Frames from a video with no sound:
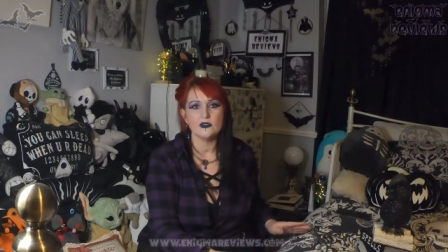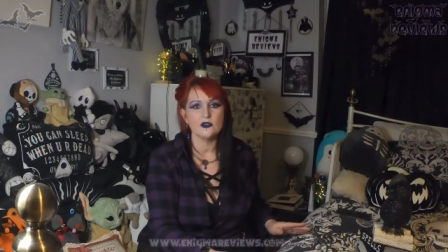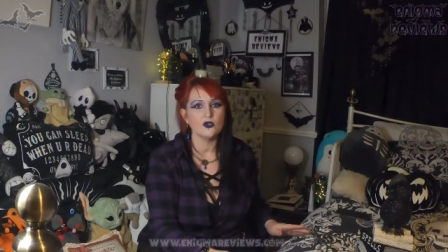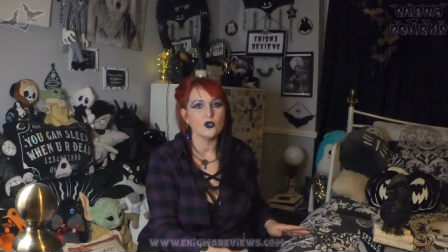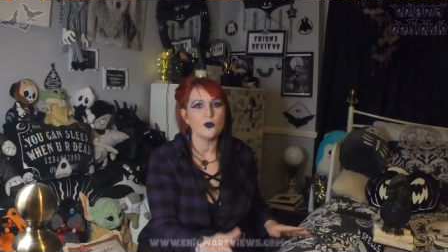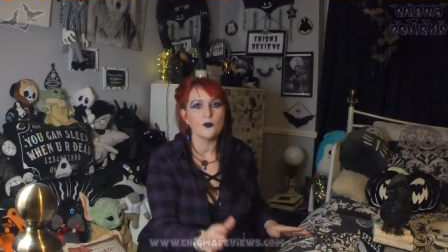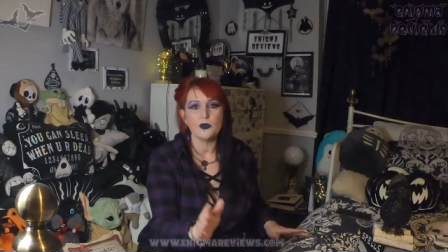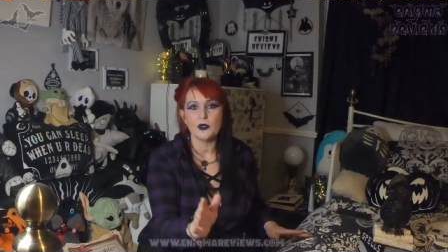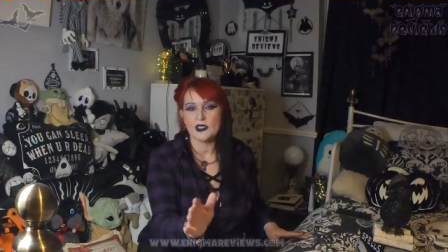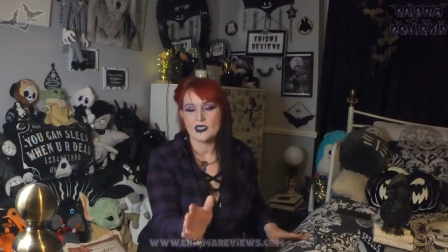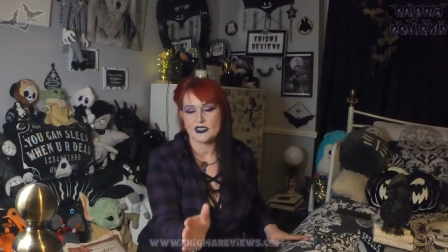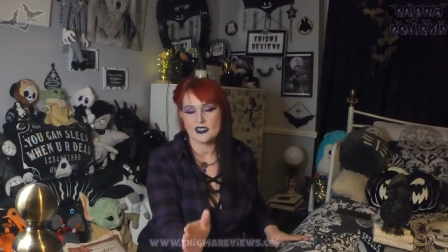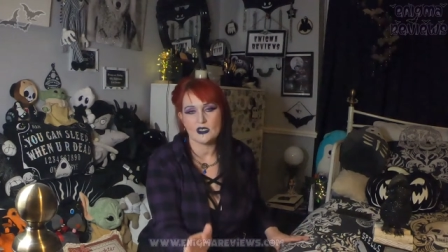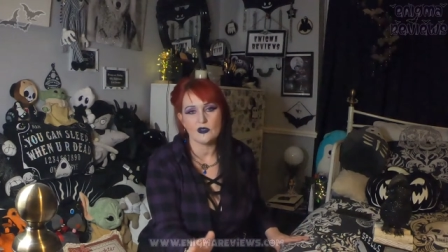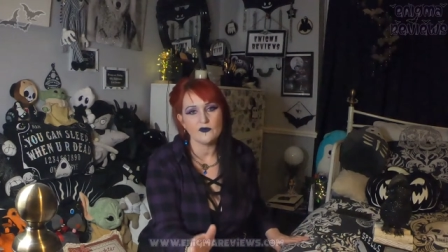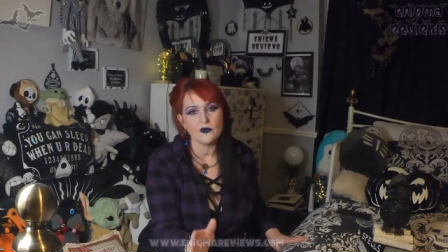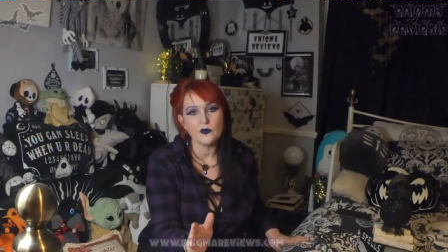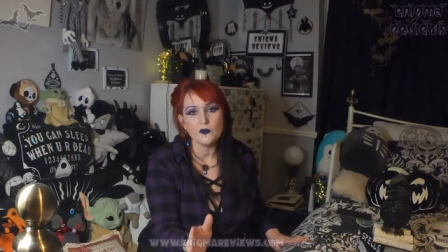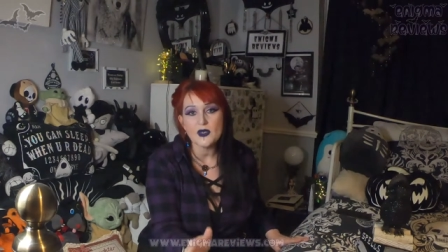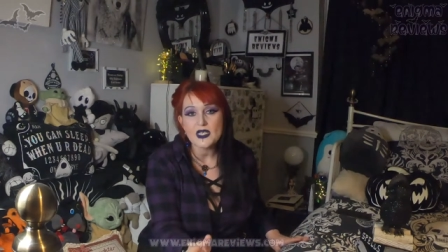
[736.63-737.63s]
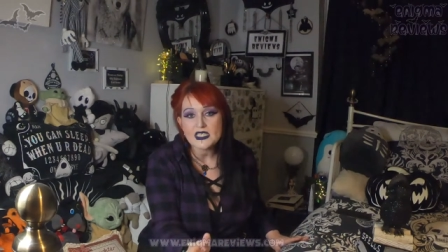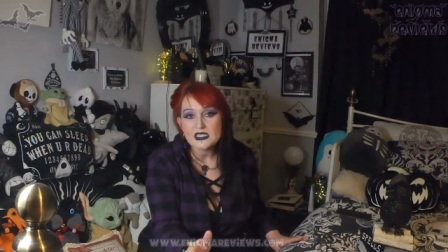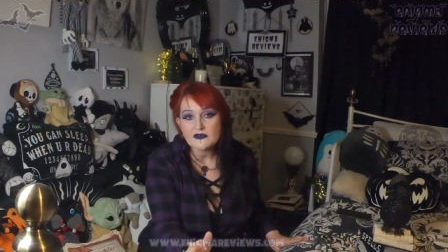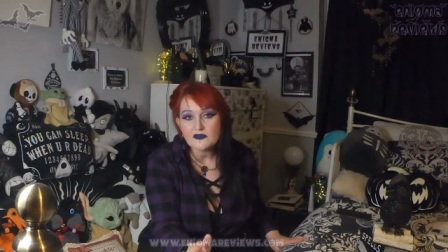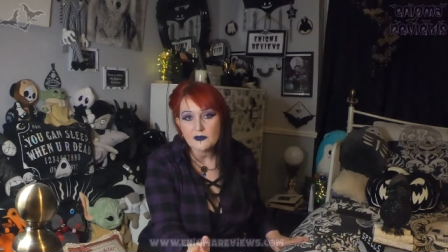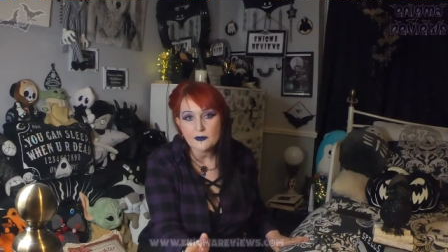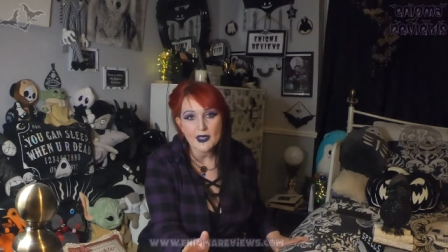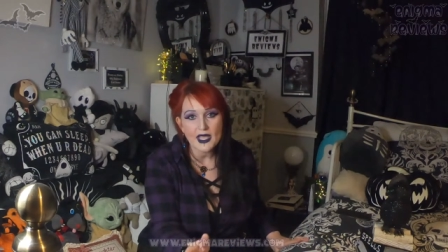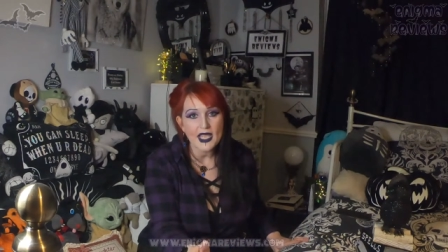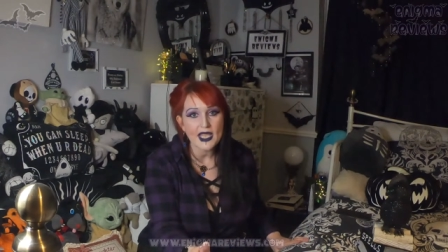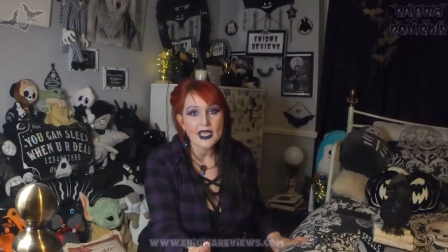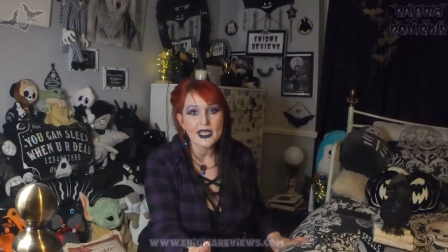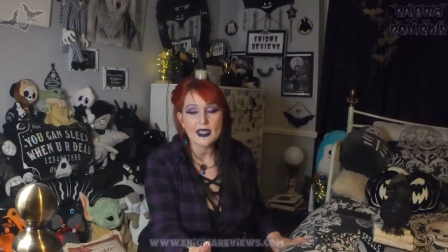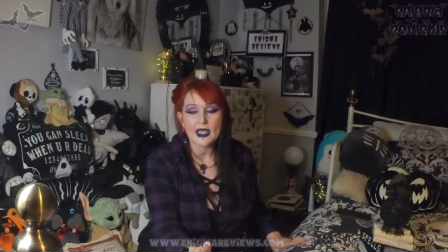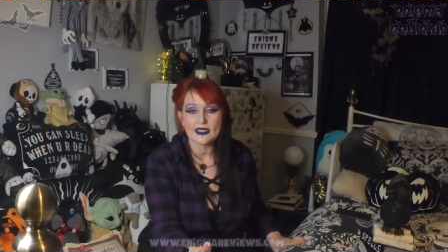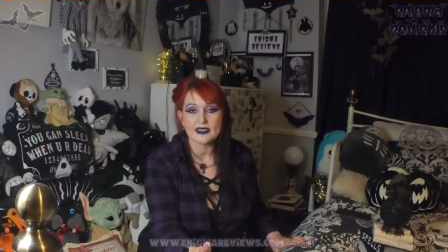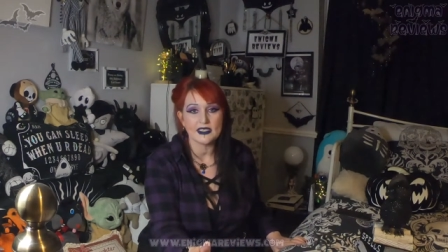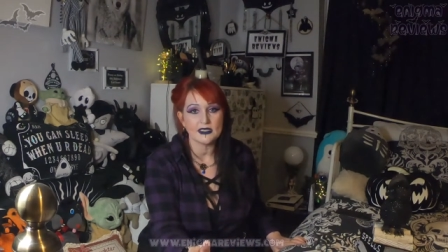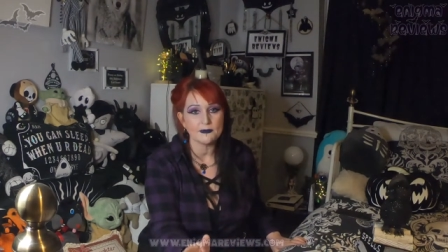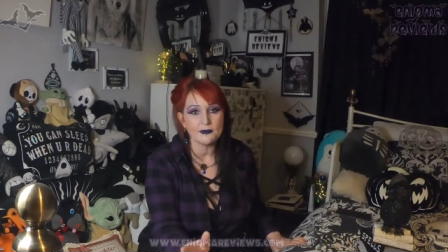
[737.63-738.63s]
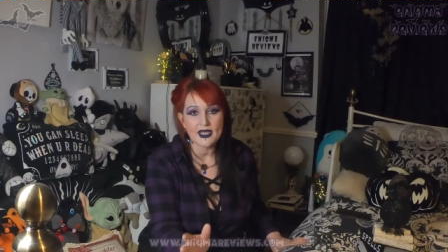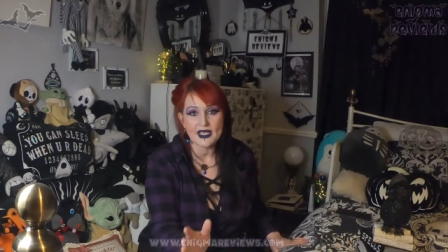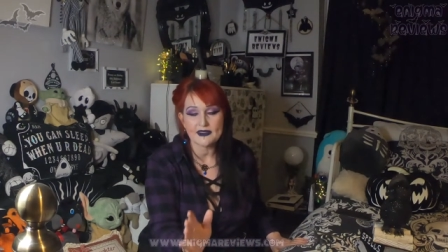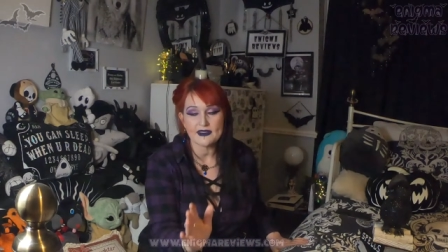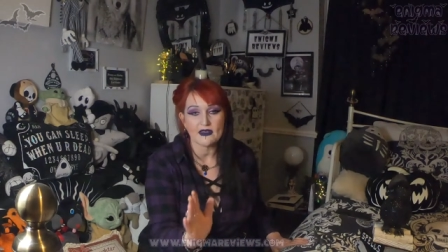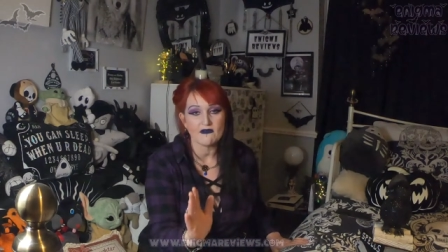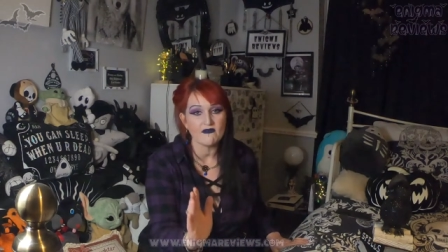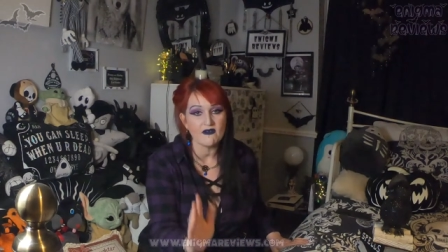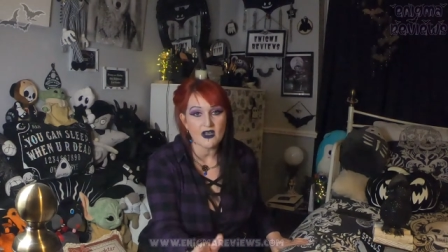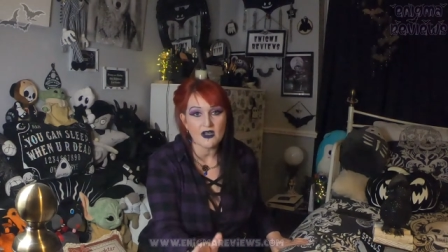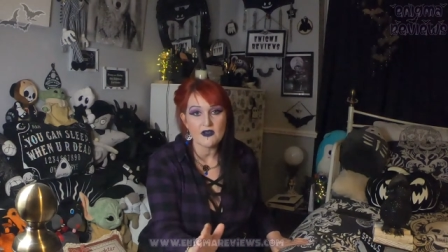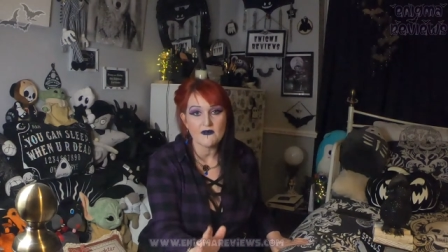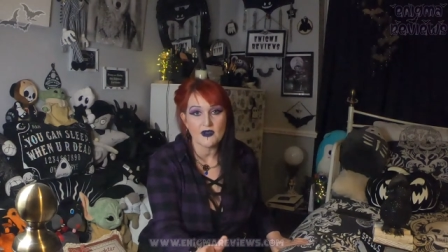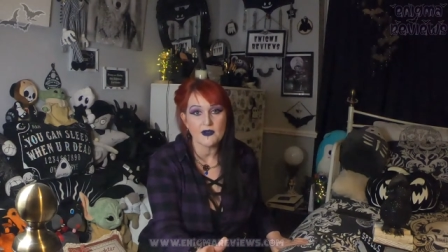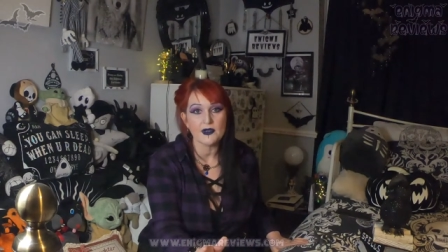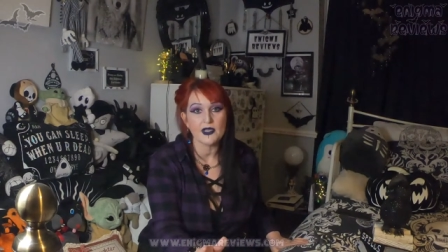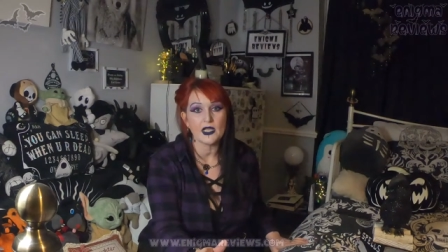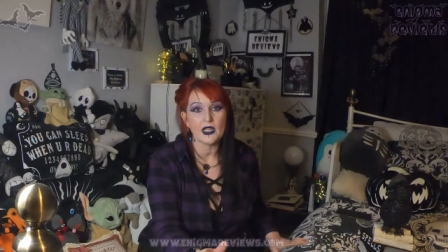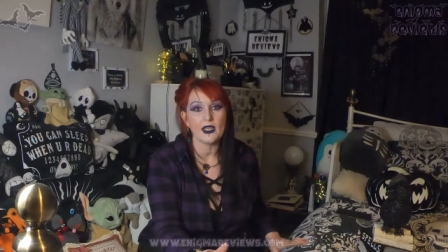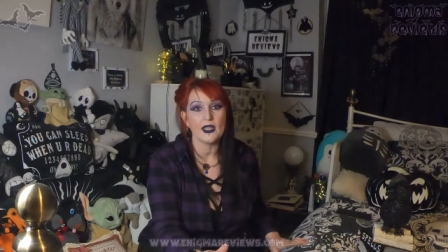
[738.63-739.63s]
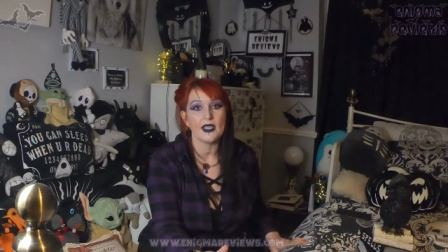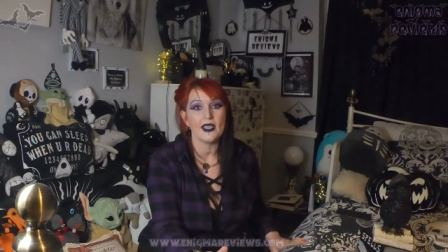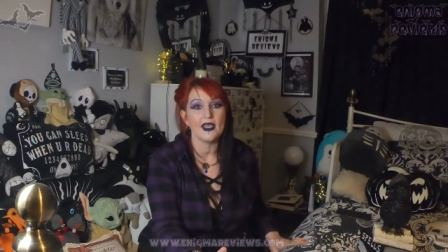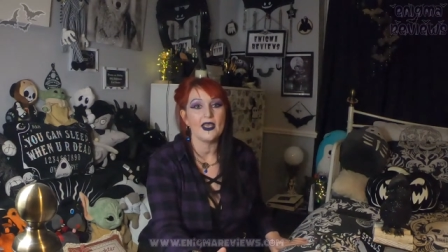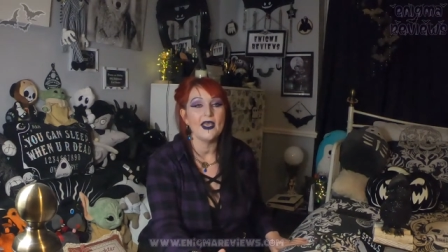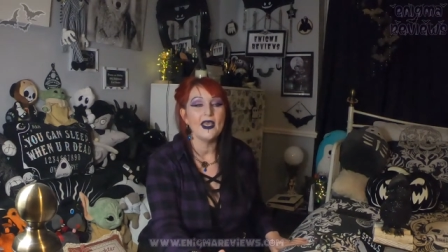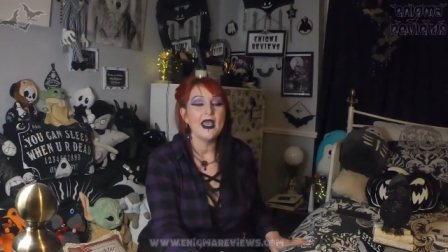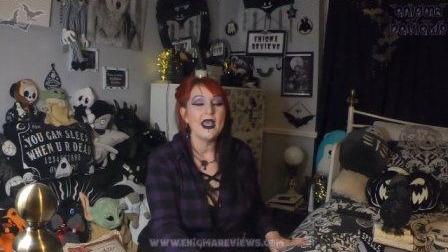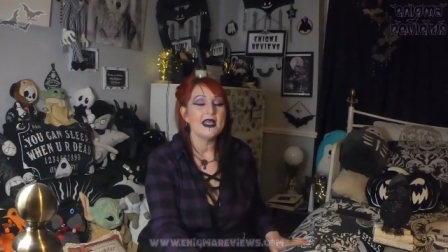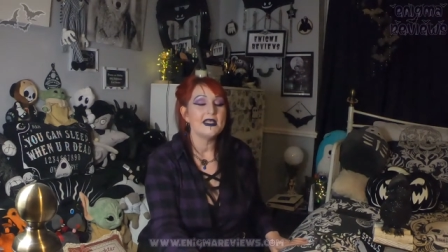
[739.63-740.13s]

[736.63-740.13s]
don't put yourself at risk for me. I did make that very, very clear.